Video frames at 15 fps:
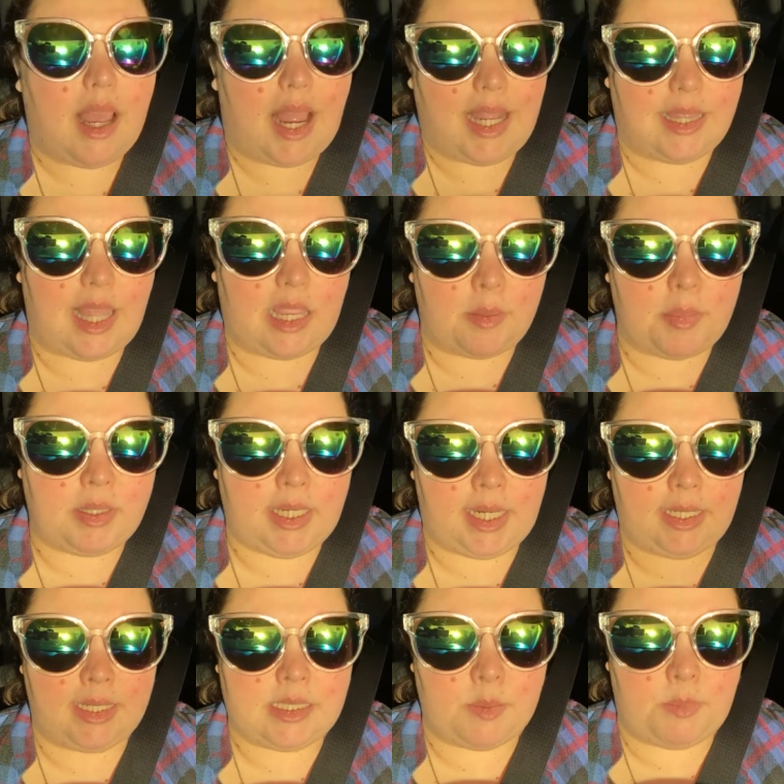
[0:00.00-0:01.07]
I like a
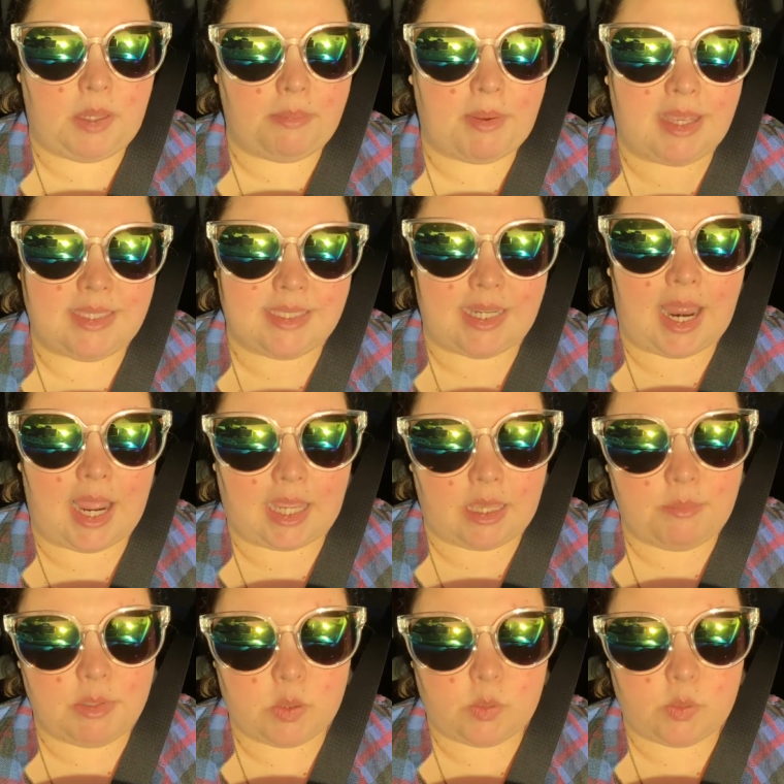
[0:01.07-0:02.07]
banana to be my snack in